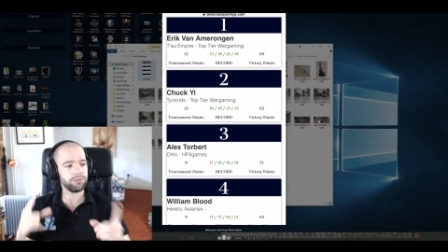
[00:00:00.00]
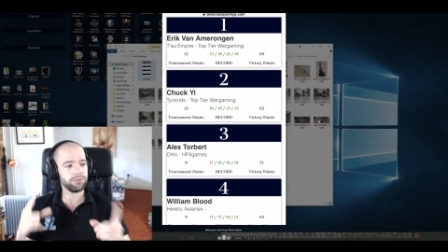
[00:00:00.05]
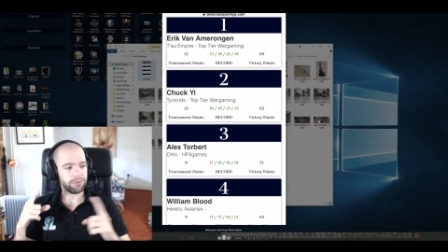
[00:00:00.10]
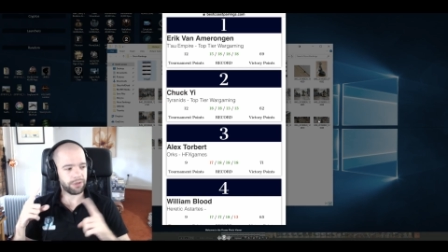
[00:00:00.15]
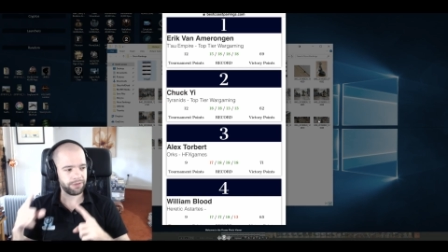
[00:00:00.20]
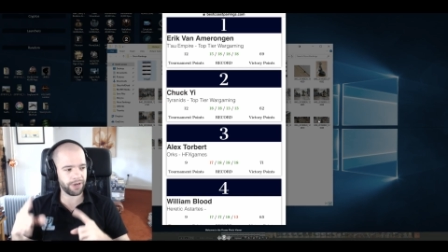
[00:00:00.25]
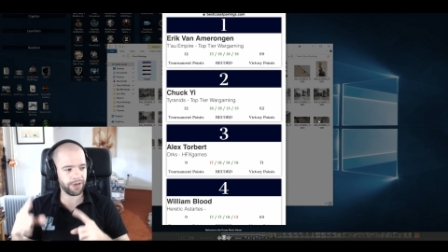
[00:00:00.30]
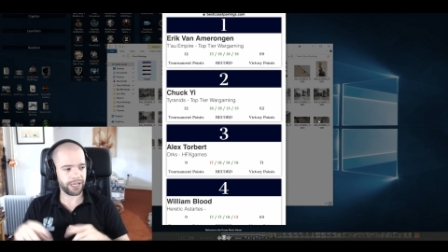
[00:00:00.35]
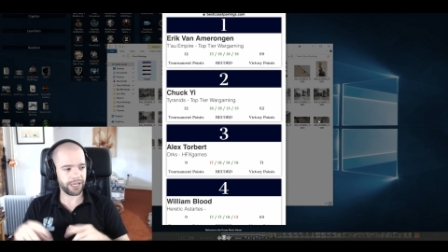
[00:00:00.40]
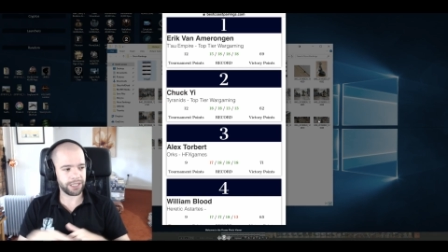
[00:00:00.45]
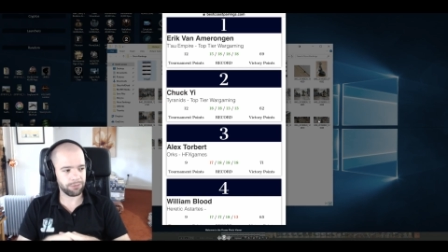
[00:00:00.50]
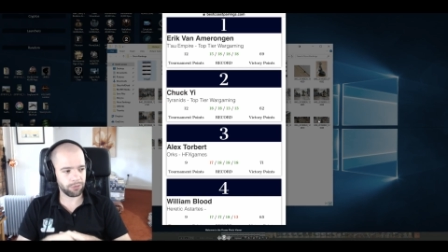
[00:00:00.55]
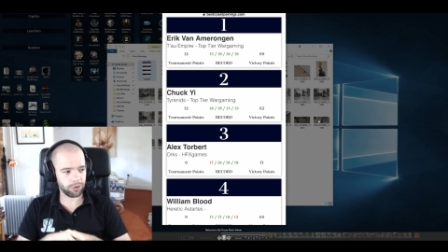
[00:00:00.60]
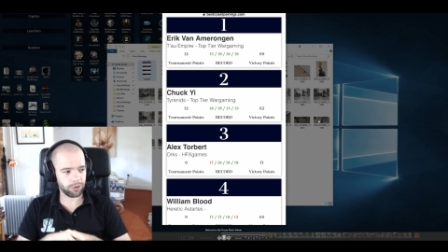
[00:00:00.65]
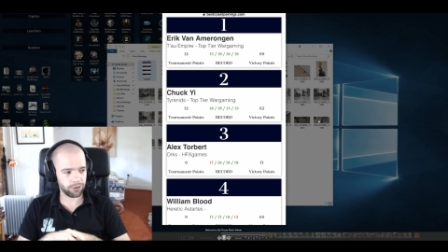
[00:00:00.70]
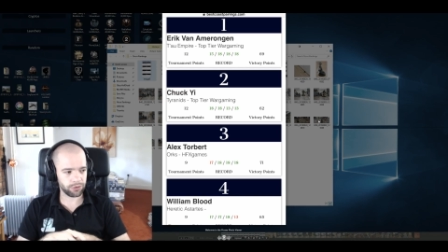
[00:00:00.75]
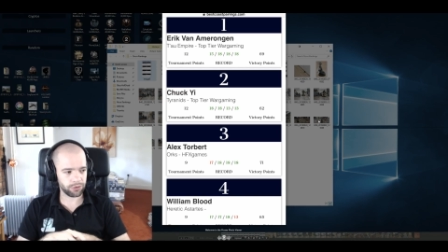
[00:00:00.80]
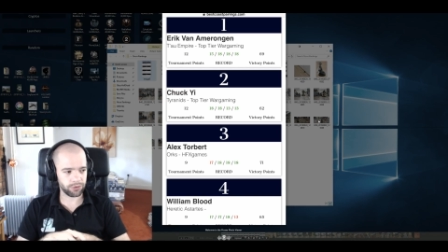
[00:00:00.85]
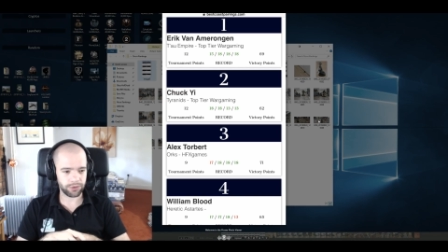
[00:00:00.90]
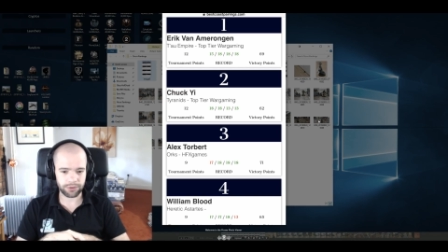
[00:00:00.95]
We've had him
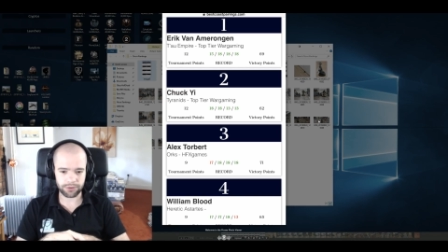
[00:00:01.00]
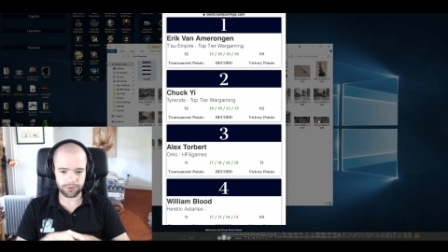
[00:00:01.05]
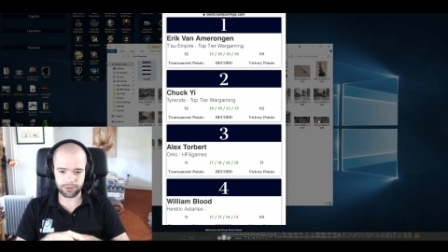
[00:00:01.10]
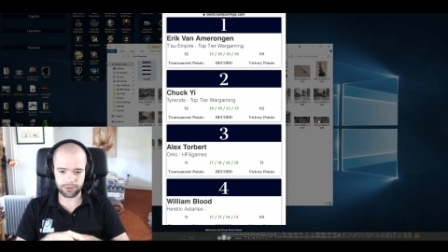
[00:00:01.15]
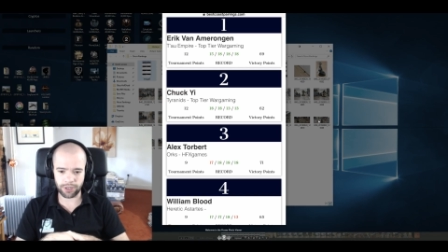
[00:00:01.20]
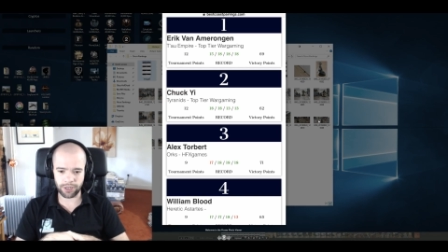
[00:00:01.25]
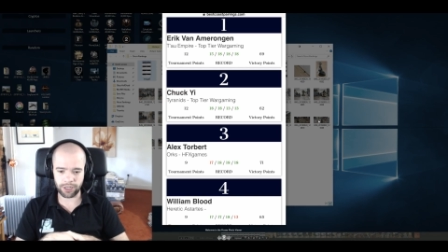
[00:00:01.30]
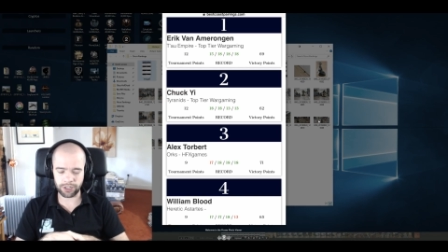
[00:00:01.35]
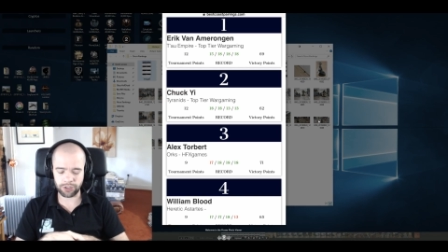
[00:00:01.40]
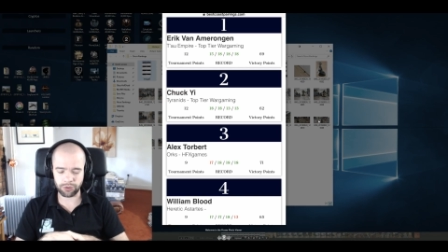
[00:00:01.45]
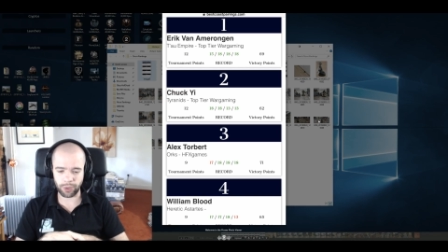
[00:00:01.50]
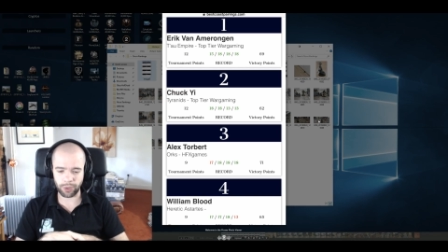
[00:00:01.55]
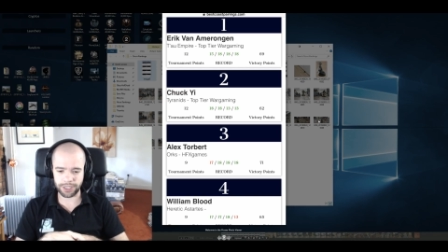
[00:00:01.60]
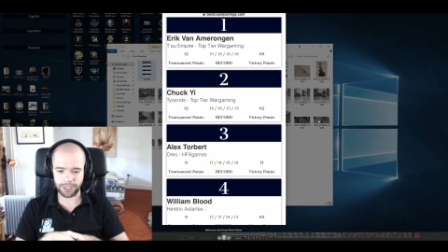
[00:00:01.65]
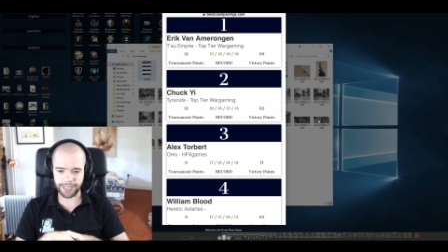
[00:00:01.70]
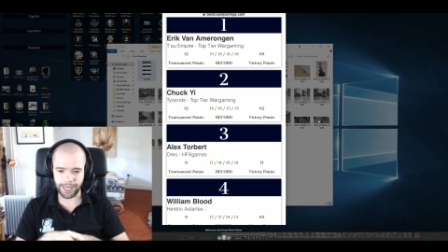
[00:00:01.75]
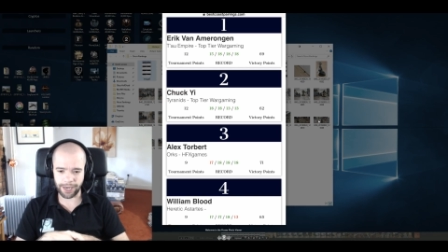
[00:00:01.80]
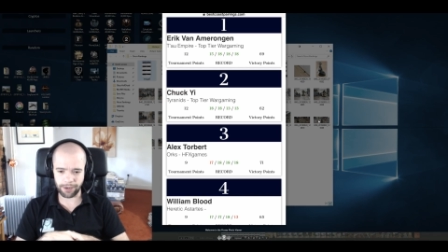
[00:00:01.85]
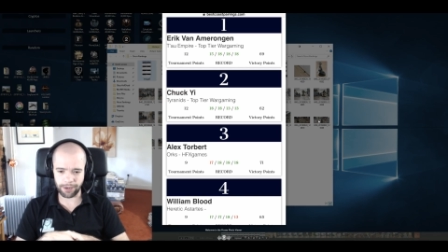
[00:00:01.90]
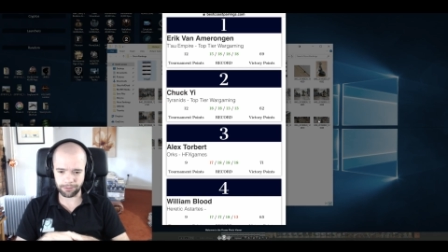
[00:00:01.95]
on uh, twice
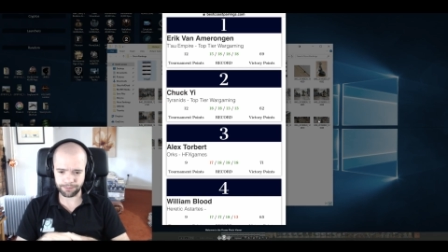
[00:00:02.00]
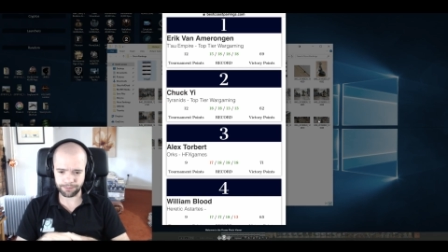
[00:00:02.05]
now.